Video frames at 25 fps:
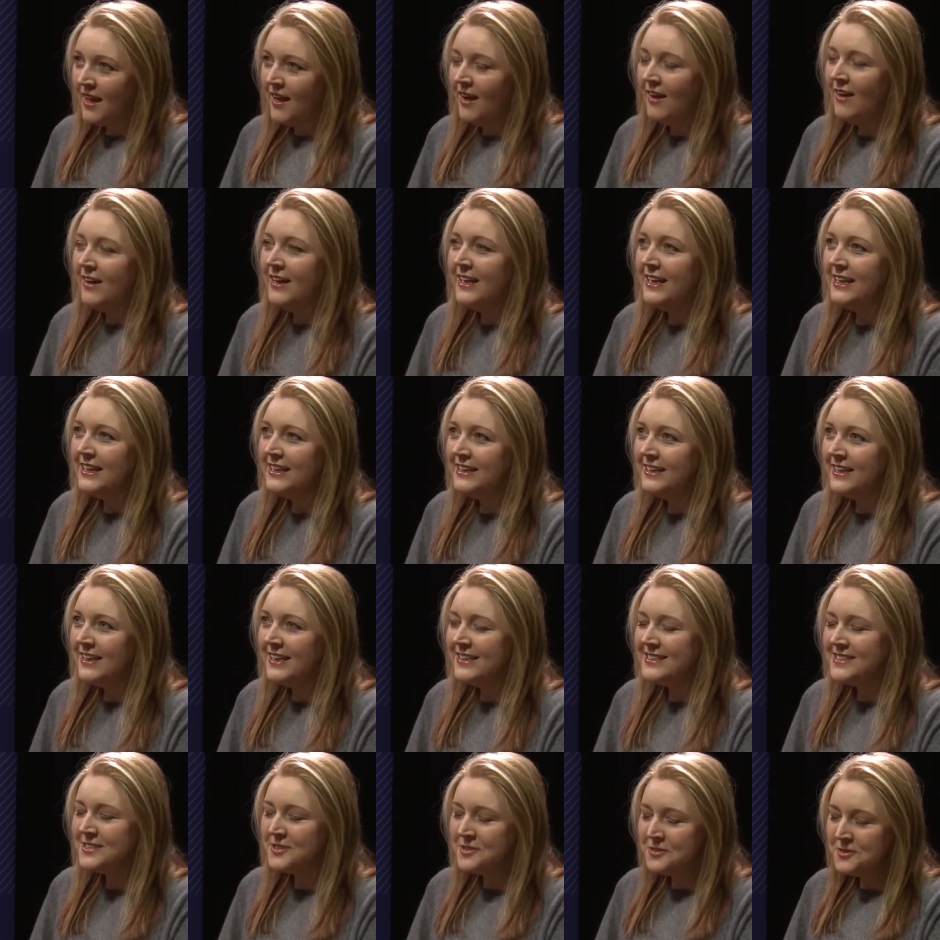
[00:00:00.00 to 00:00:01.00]
I,
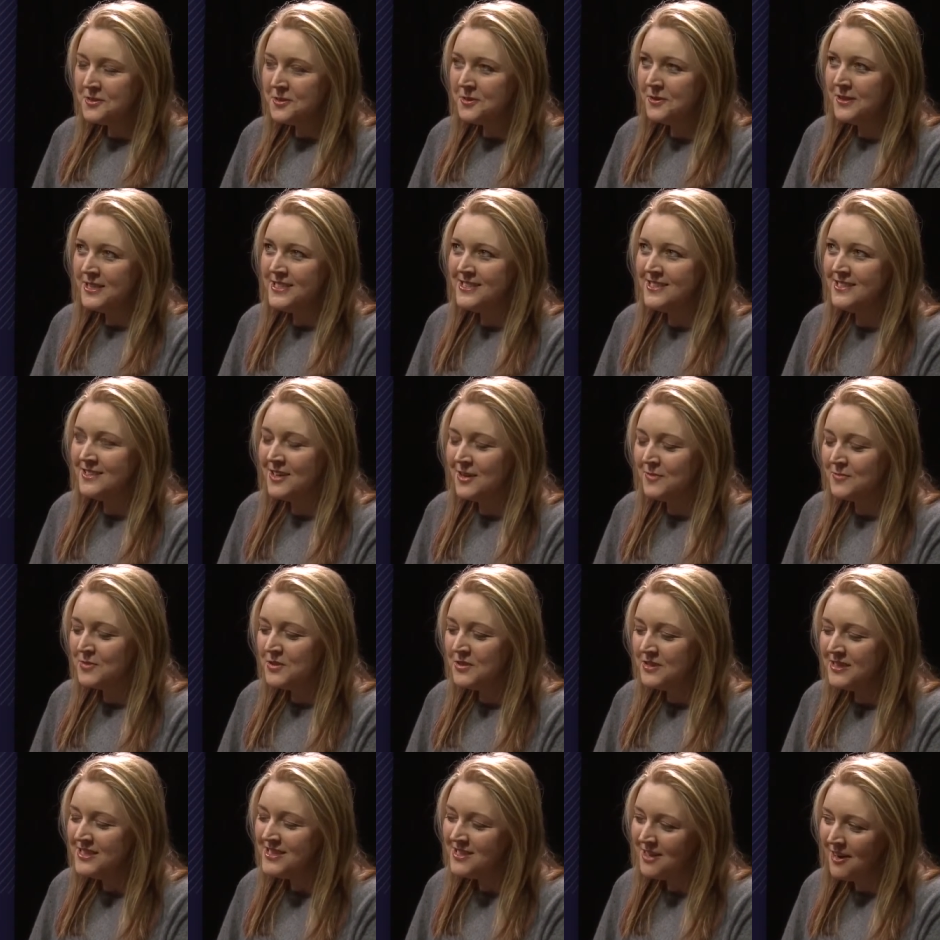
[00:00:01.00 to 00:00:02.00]
it's a good question. I'm
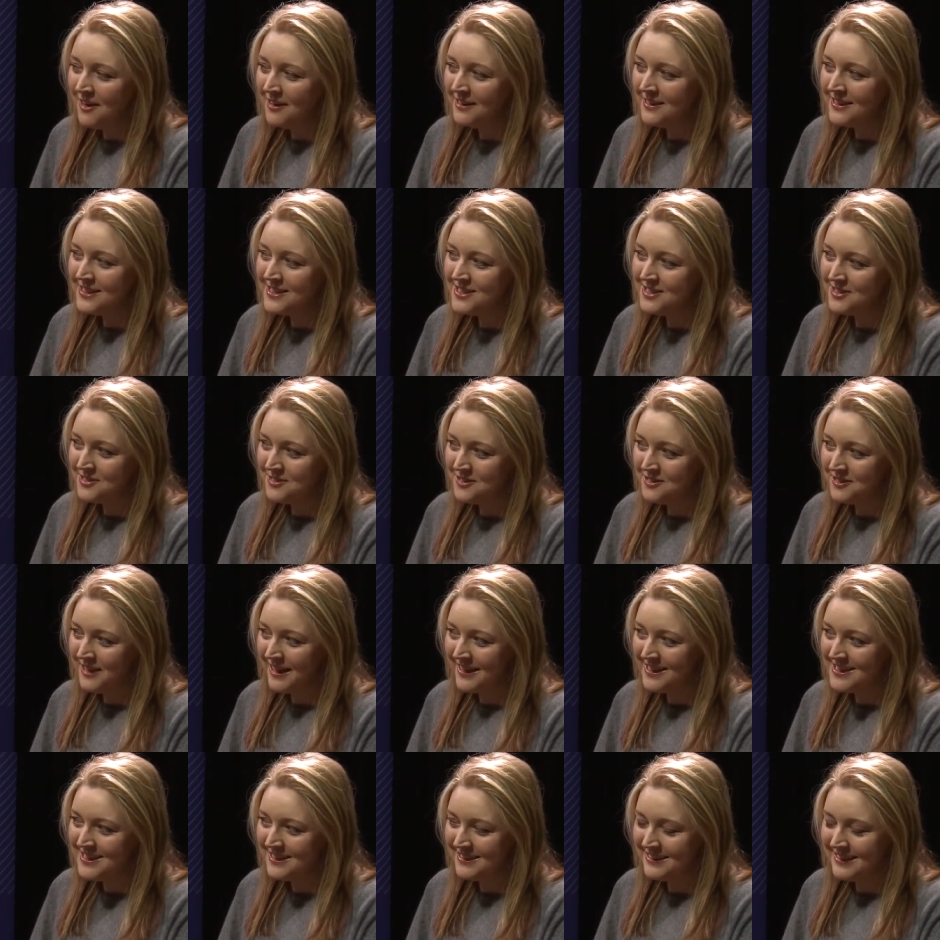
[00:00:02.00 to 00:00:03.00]
not entirely sure,
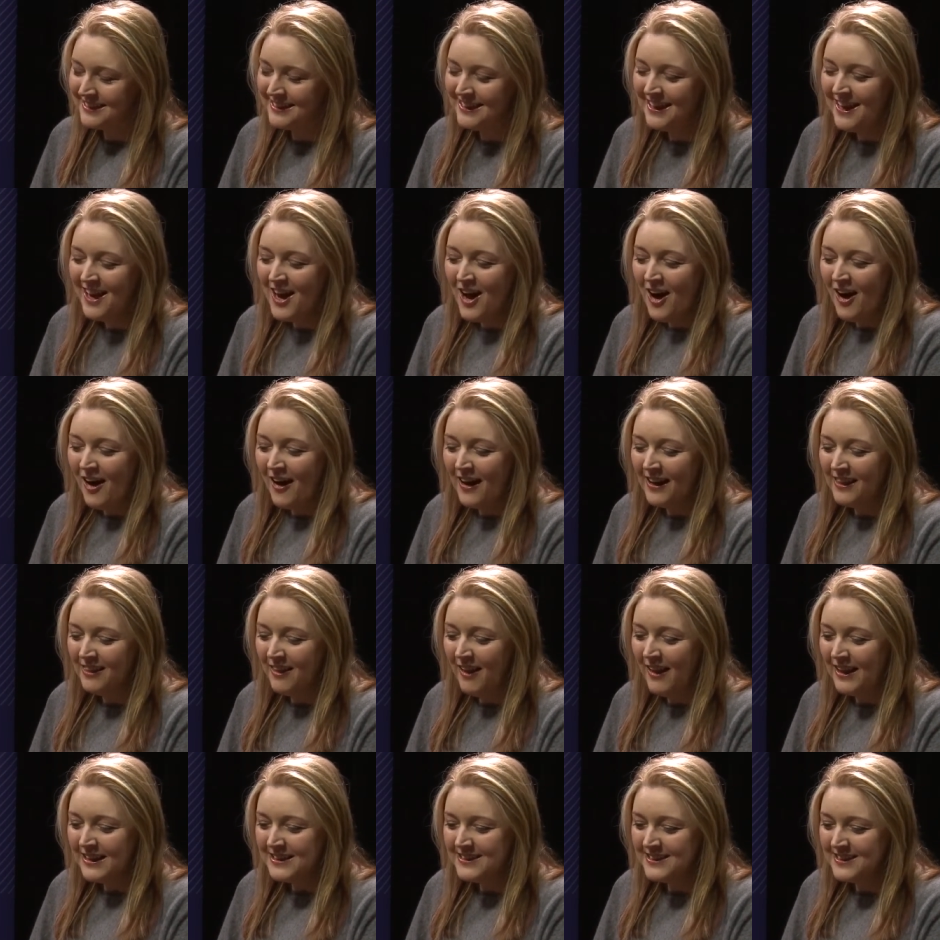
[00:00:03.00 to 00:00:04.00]
actually. I
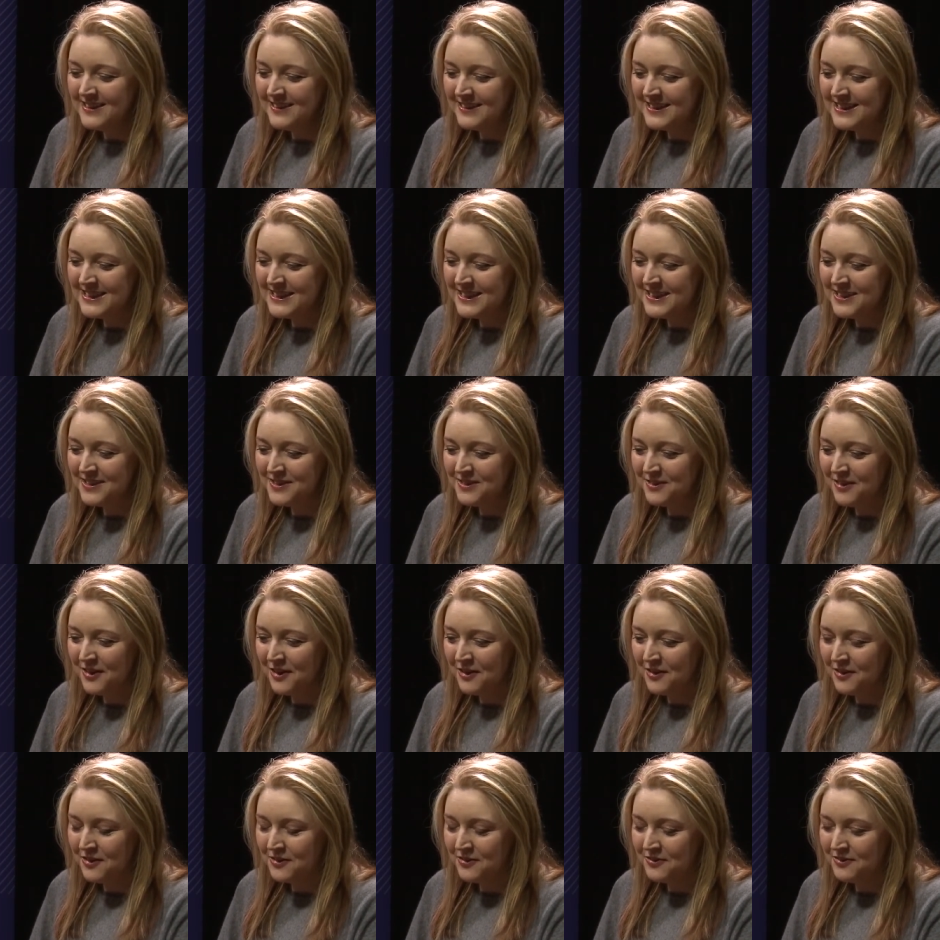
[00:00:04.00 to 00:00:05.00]
liked the idea
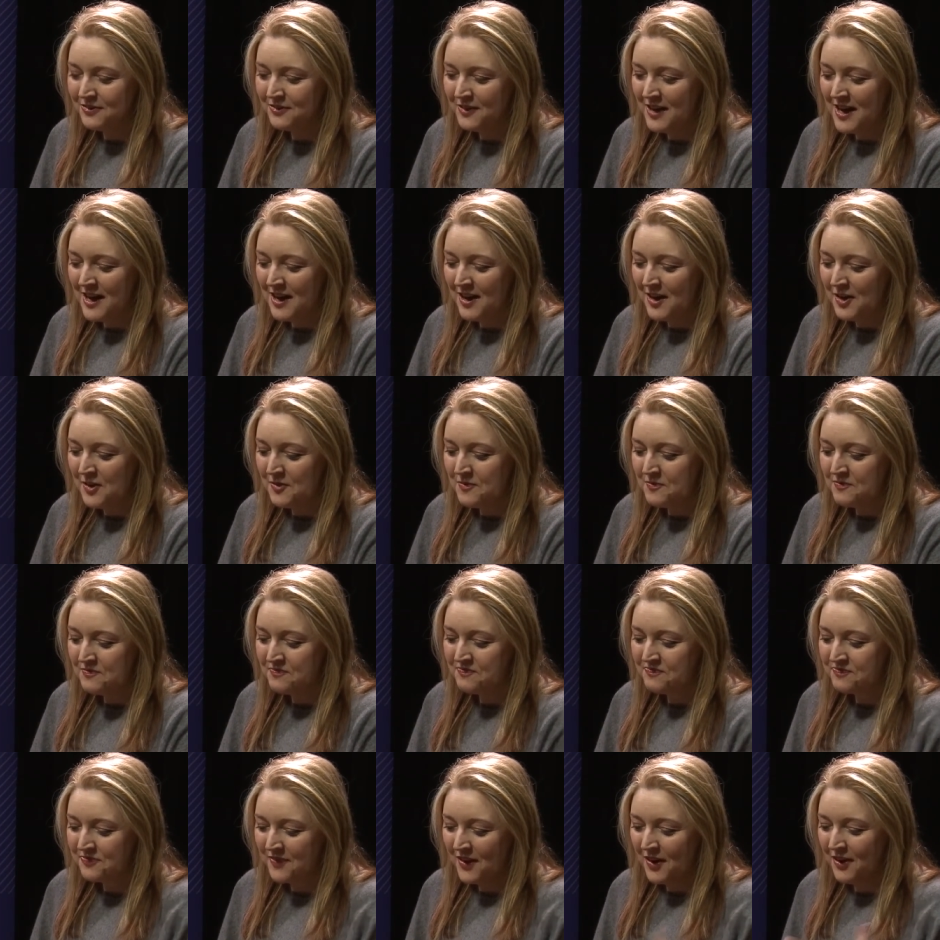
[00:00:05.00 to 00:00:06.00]
of
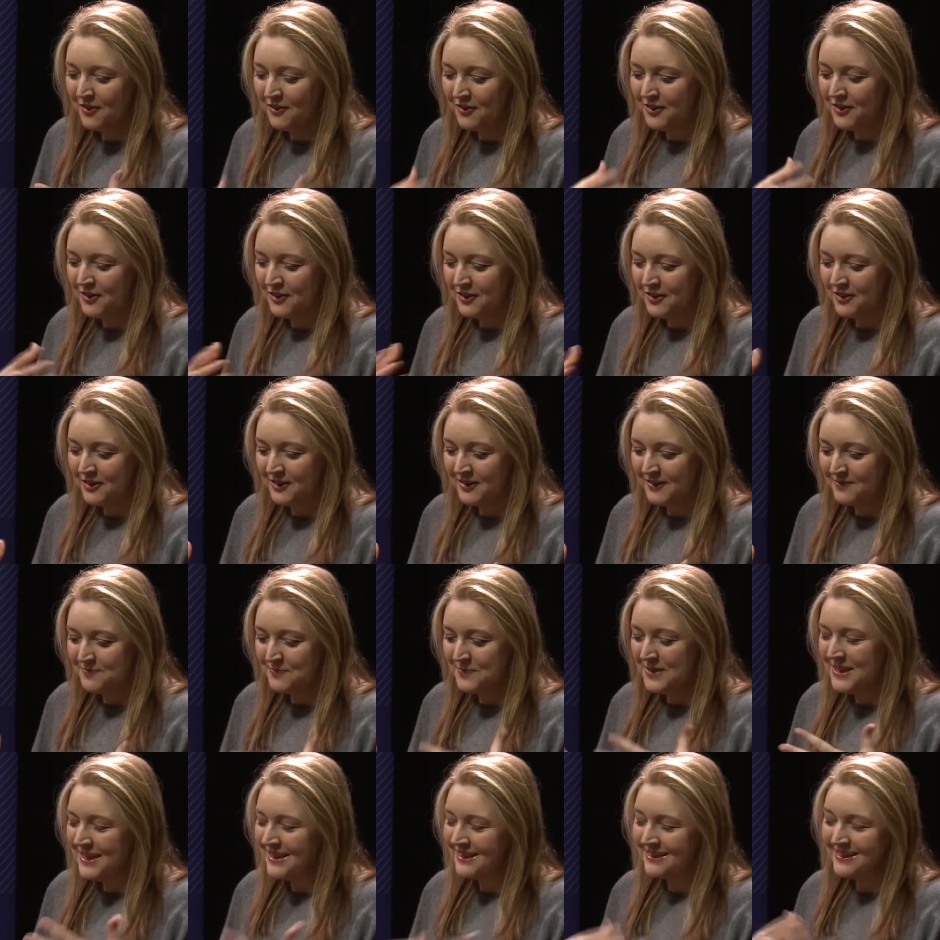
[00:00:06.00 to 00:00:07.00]
um, of her
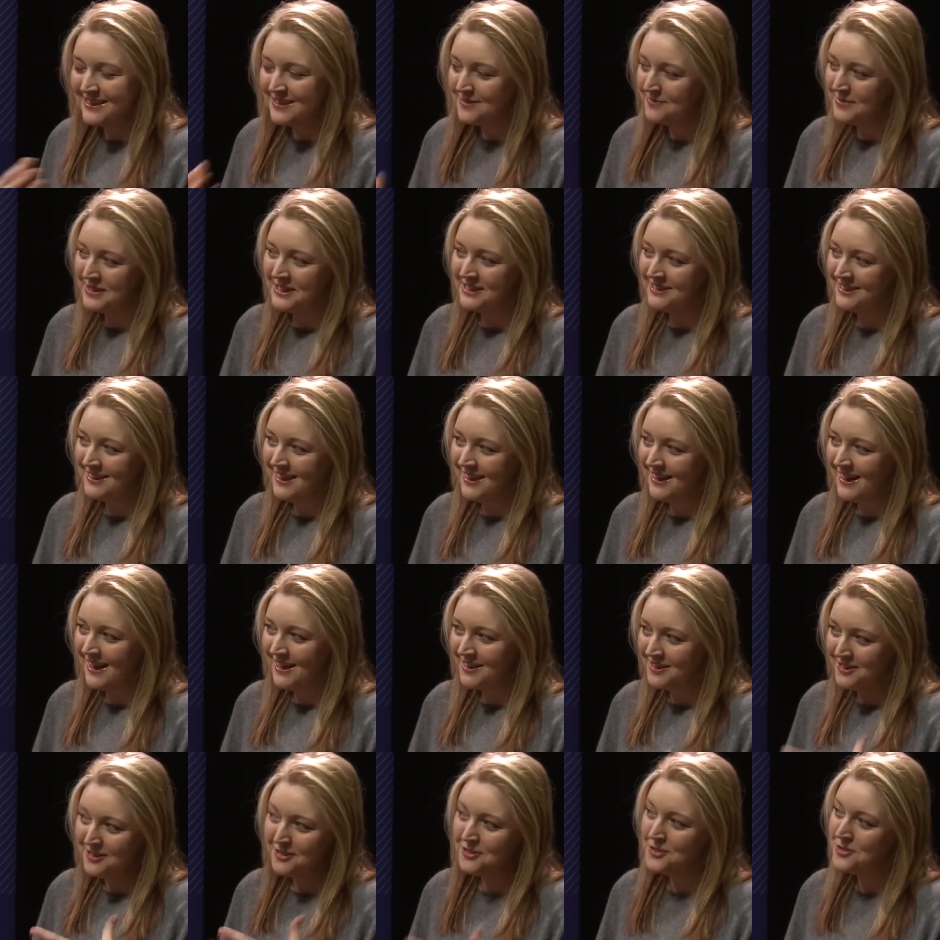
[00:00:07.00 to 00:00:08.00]
being a little bit
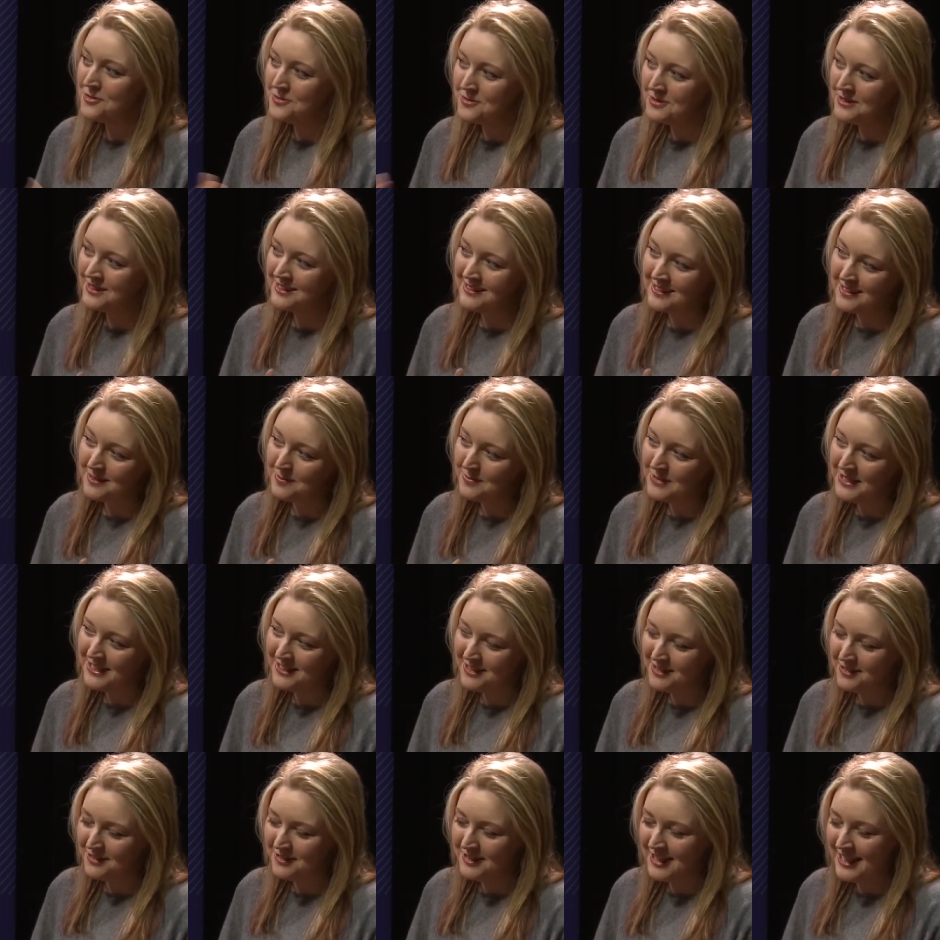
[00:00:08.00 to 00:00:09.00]
unusual, a little
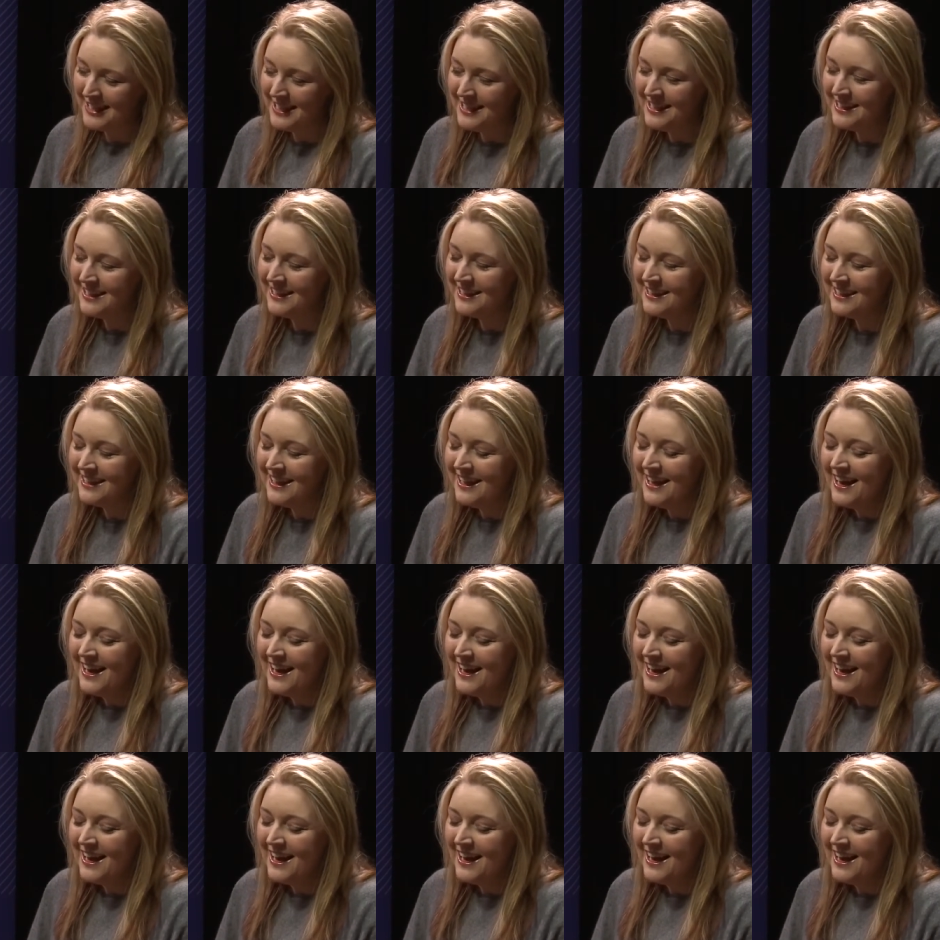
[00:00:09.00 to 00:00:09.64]
bit unique.